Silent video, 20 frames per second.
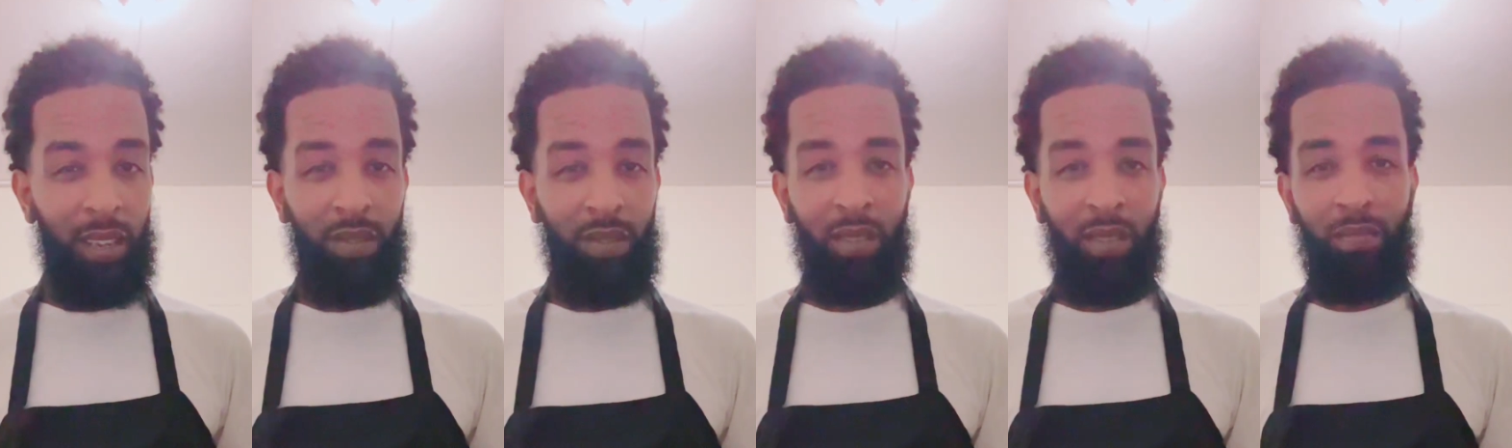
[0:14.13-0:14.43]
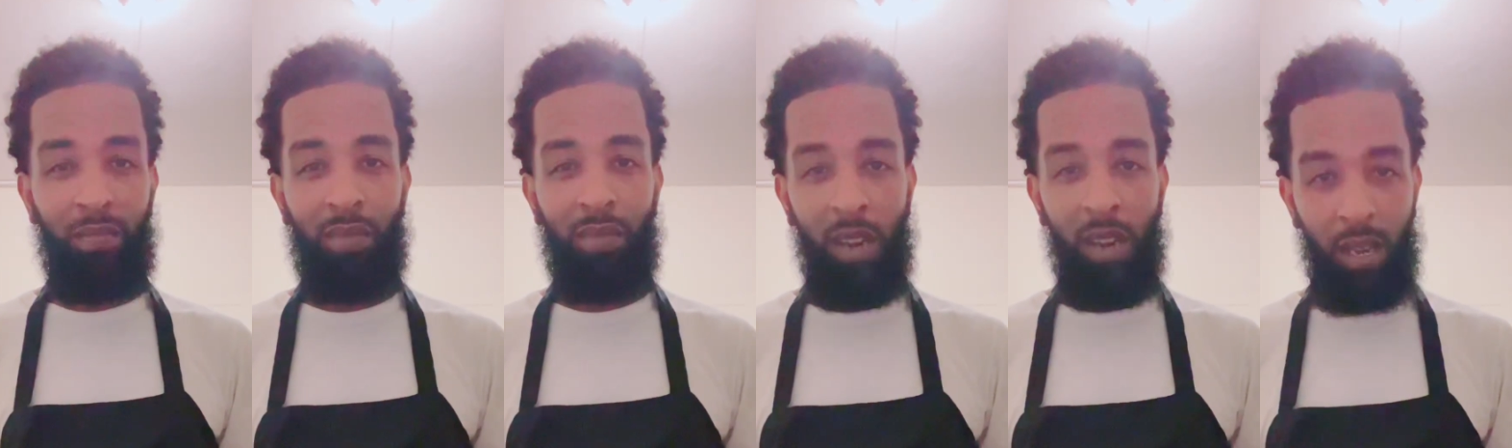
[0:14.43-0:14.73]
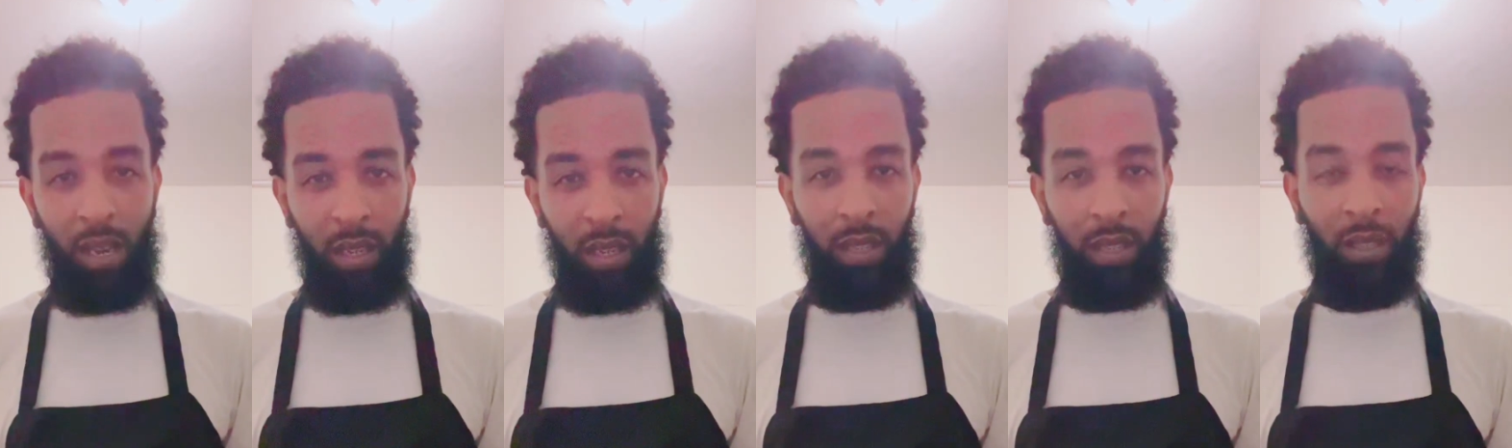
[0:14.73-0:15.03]
some
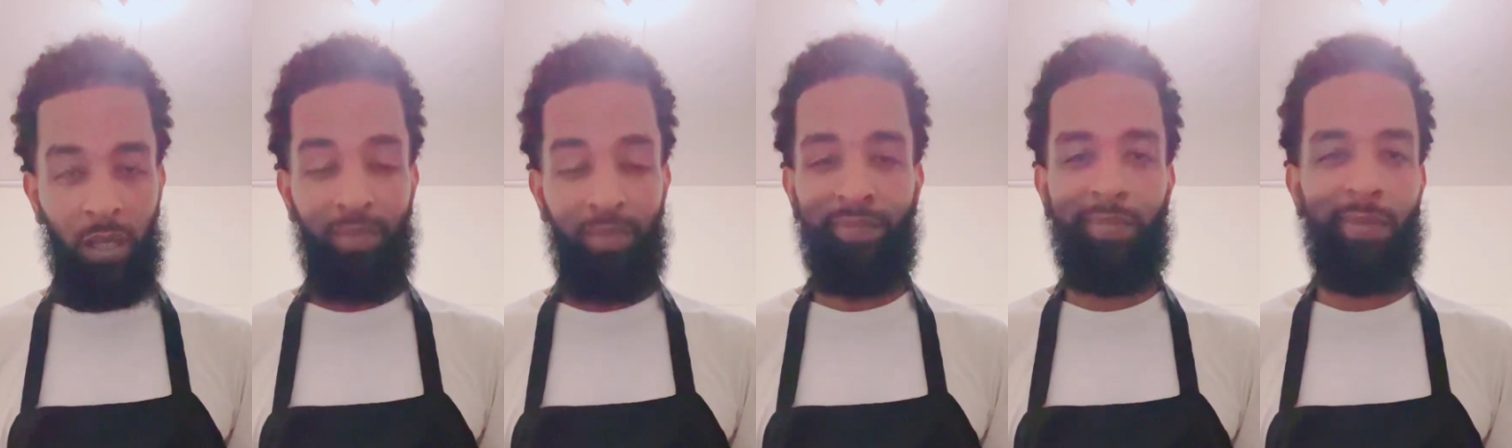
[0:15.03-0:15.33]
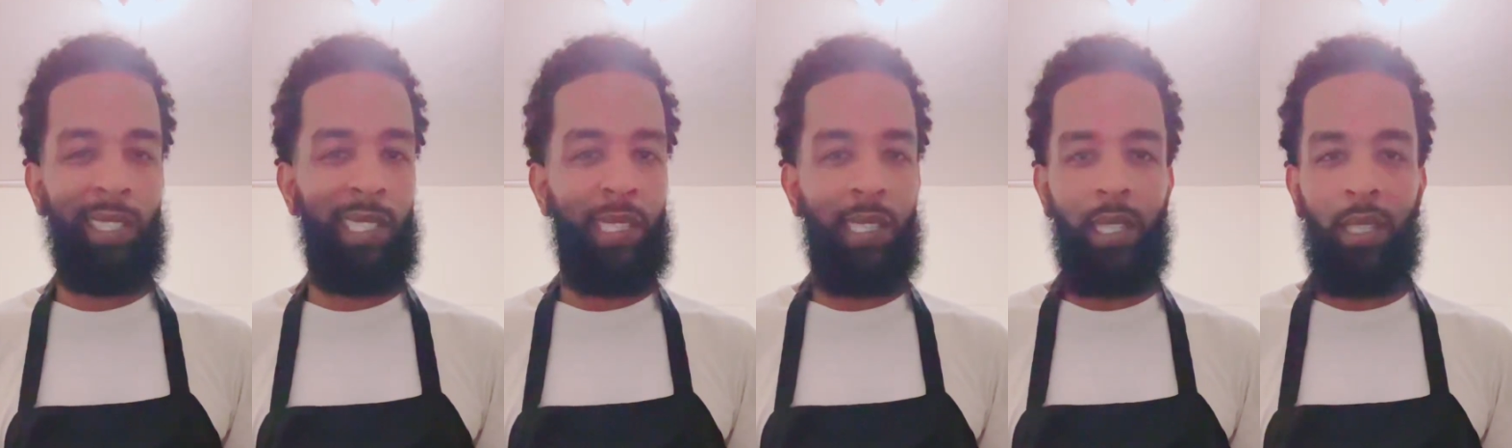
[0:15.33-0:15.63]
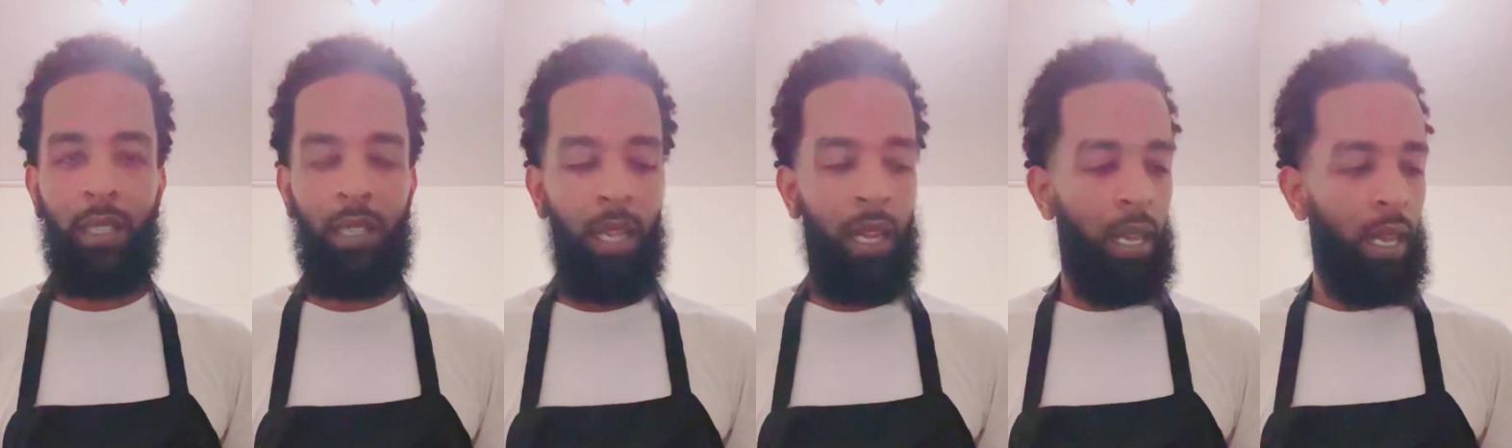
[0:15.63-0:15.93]
broccoli,
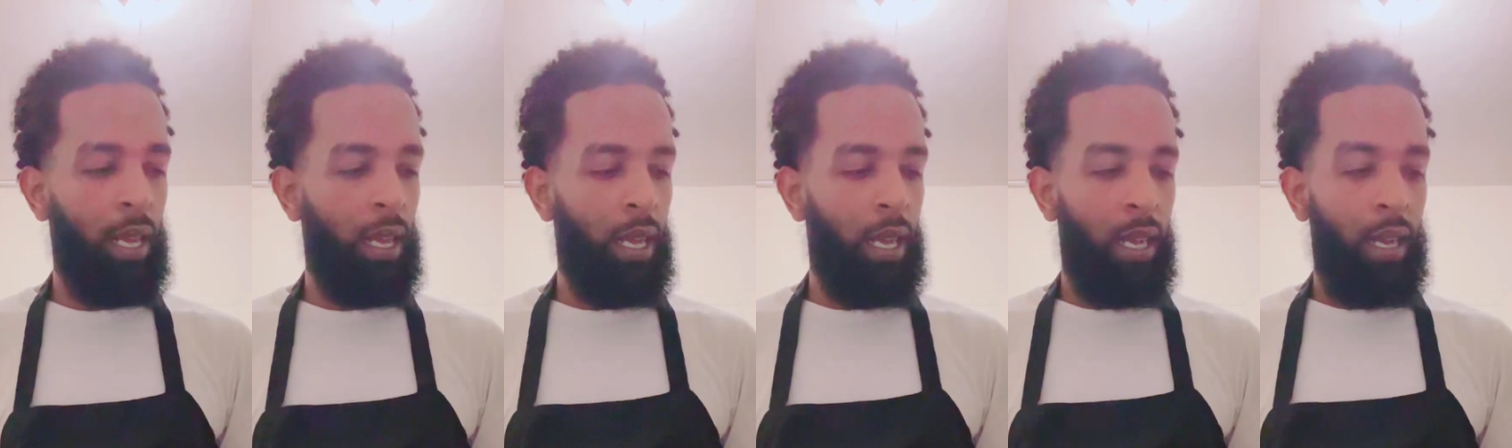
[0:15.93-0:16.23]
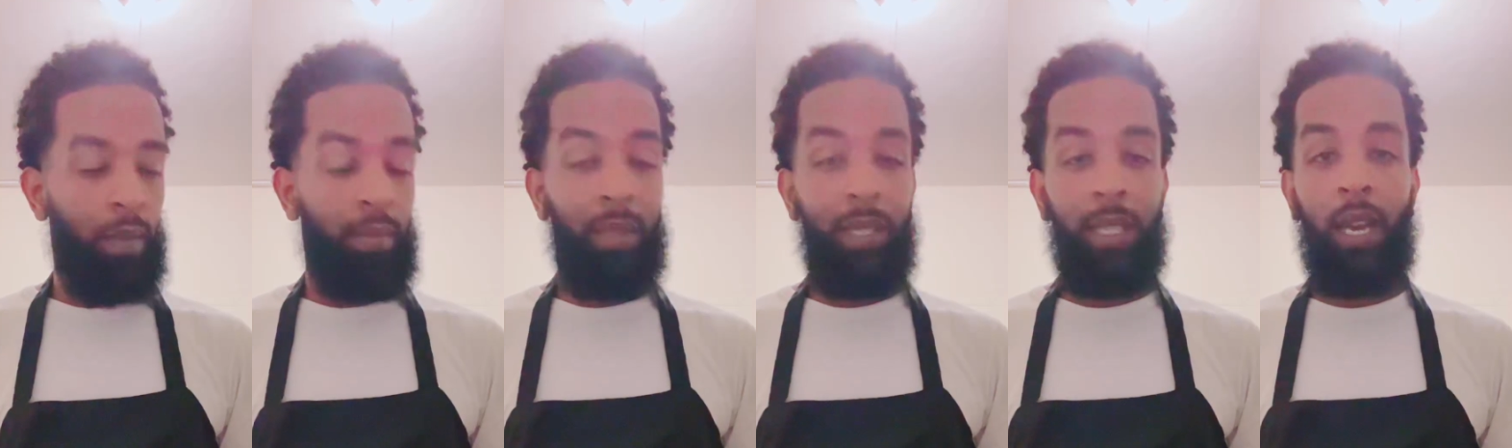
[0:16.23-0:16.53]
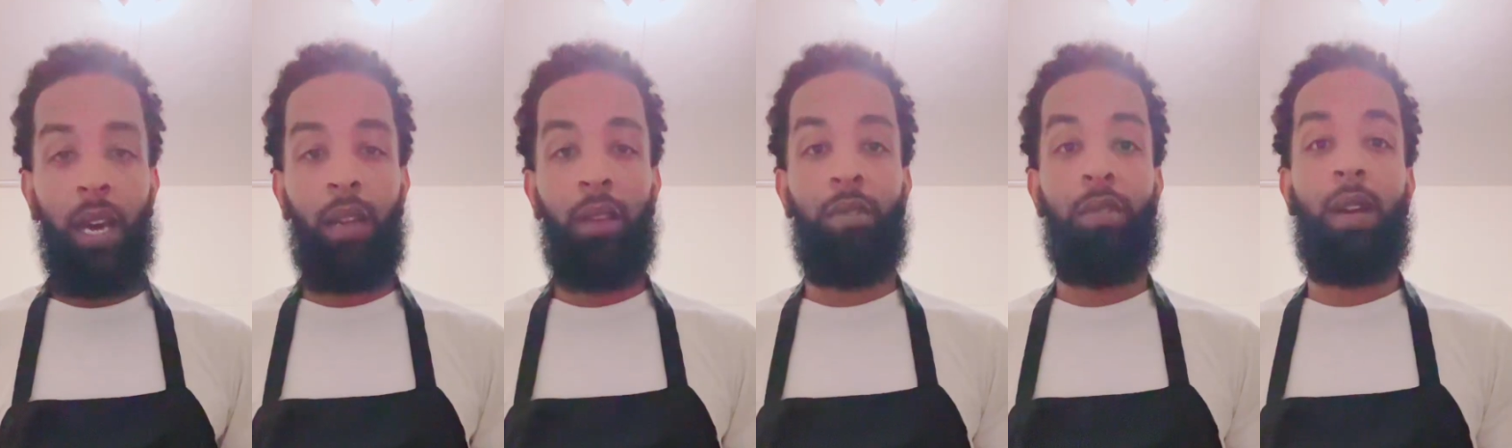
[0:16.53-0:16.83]

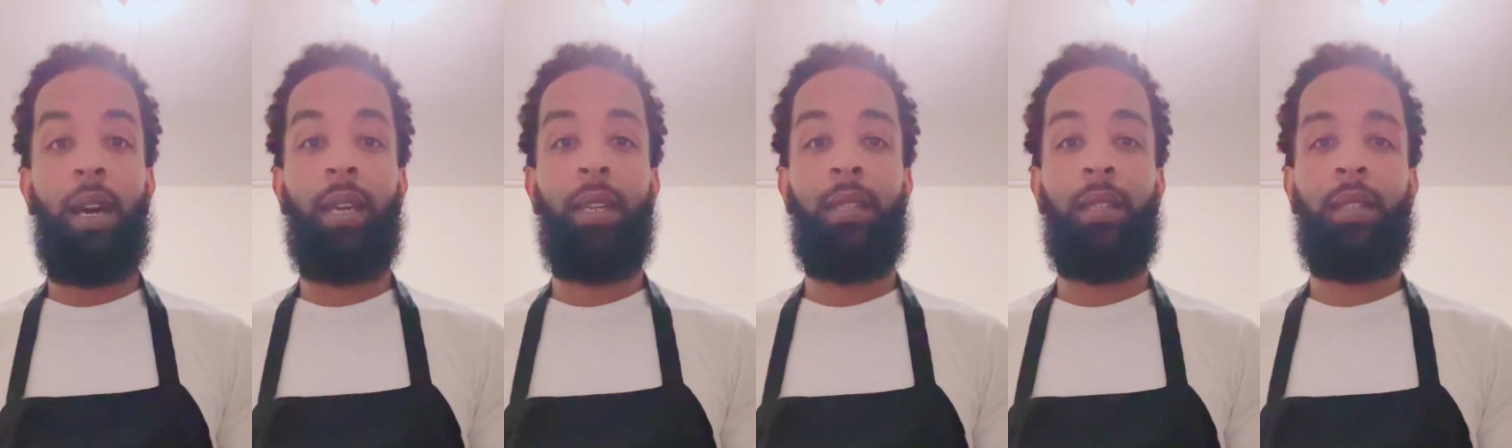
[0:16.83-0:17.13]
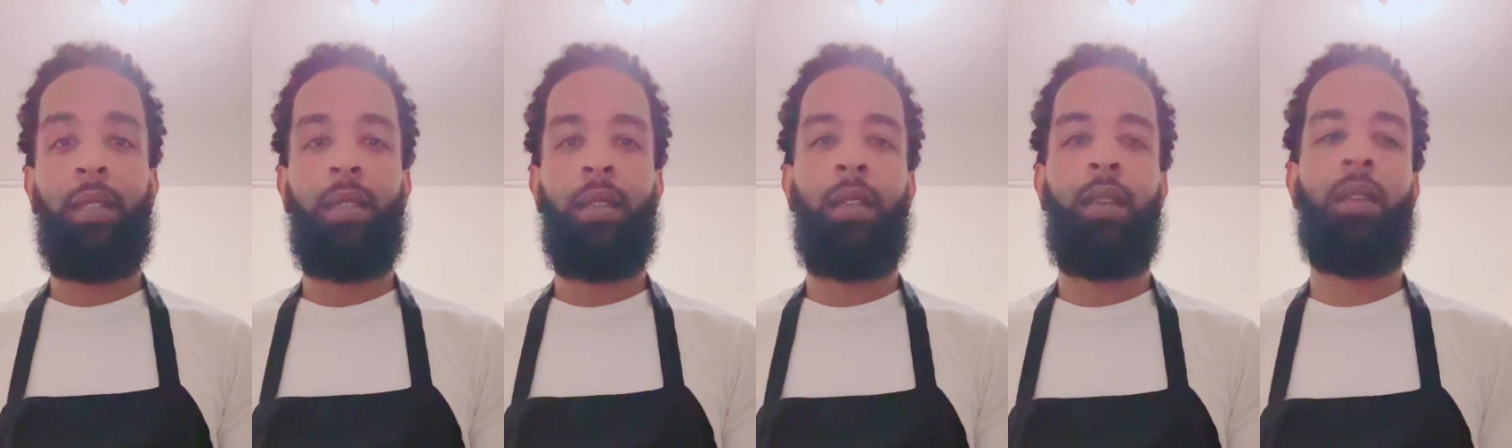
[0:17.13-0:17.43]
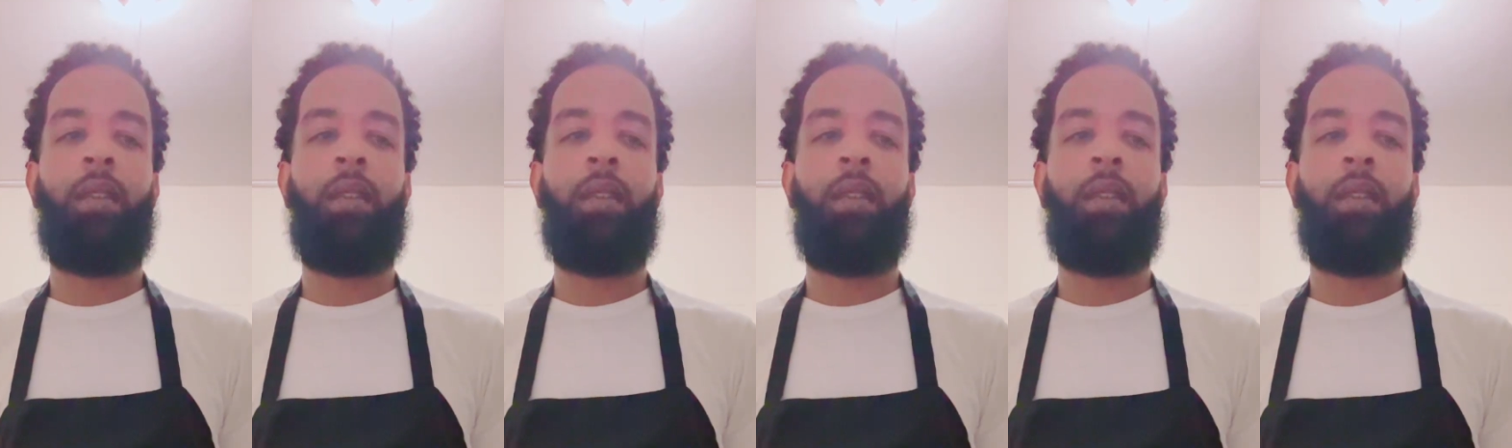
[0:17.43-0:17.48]
potato rice,